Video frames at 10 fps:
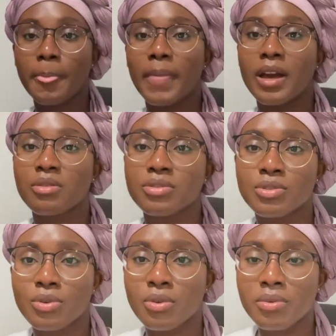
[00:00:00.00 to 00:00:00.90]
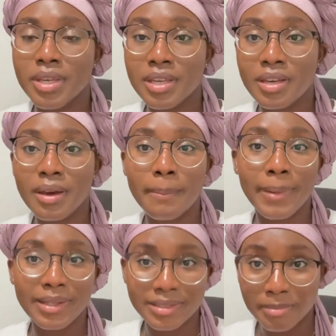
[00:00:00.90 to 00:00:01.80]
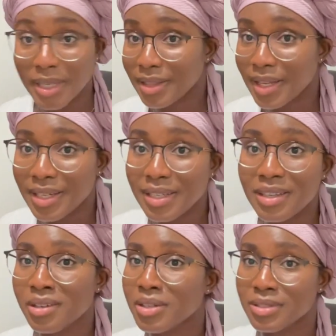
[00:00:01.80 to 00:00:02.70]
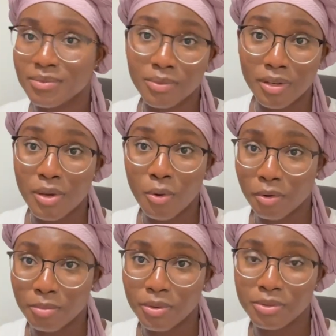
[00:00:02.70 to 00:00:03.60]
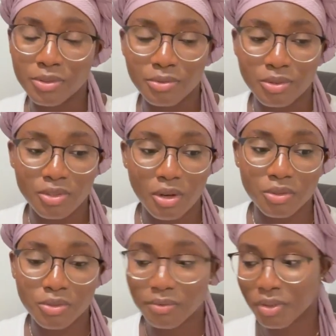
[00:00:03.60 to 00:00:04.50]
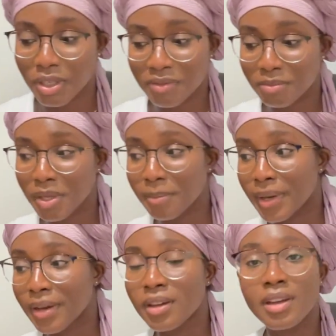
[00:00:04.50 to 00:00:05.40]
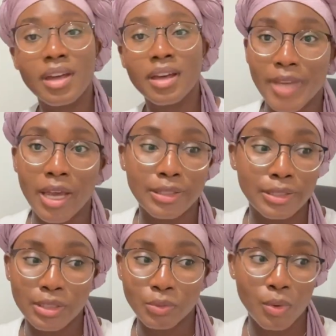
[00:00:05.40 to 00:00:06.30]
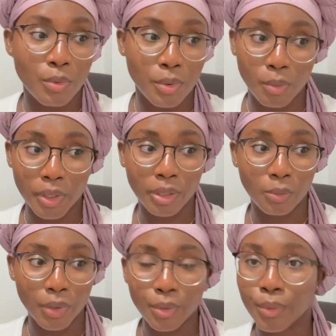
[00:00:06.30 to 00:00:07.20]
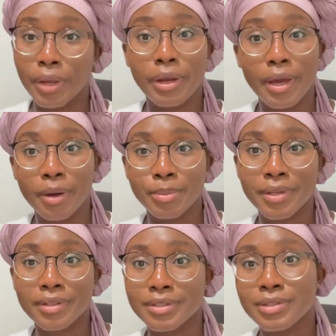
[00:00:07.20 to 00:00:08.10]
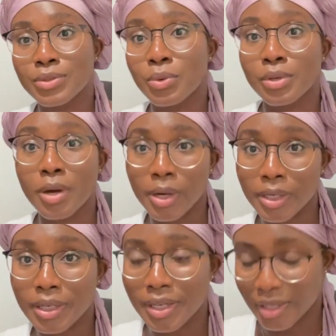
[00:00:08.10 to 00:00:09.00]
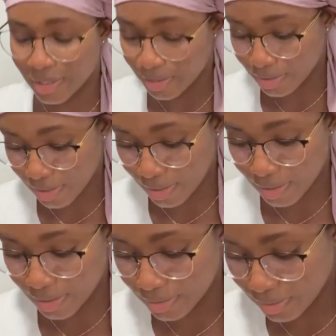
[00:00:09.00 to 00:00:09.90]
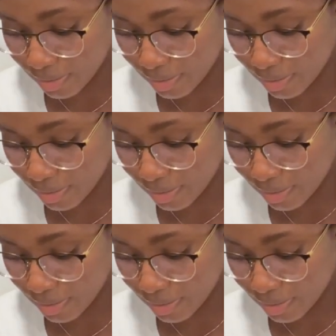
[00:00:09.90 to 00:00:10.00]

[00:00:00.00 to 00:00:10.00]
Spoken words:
I was going, my lighting here is very horrible, so y'all should forgive me, but this is what we're working with right now because it's so dark and